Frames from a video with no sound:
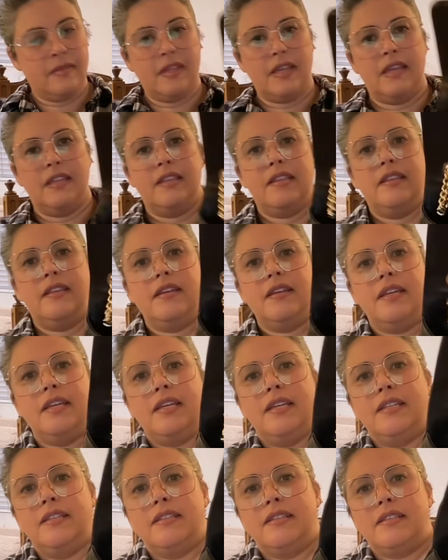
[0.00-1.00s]
And then the
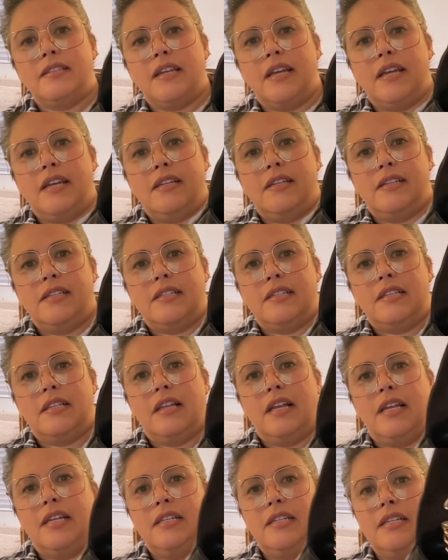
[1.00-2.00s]
inside is
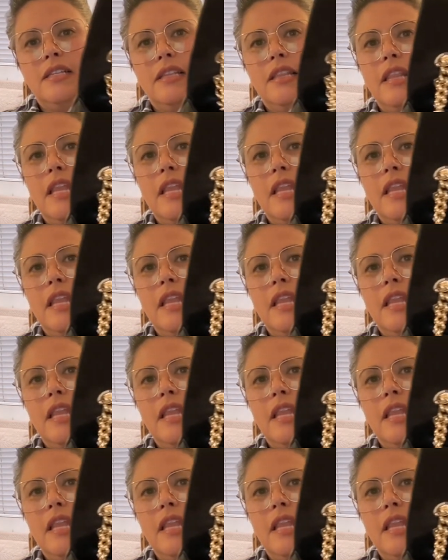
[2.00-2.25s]
lined in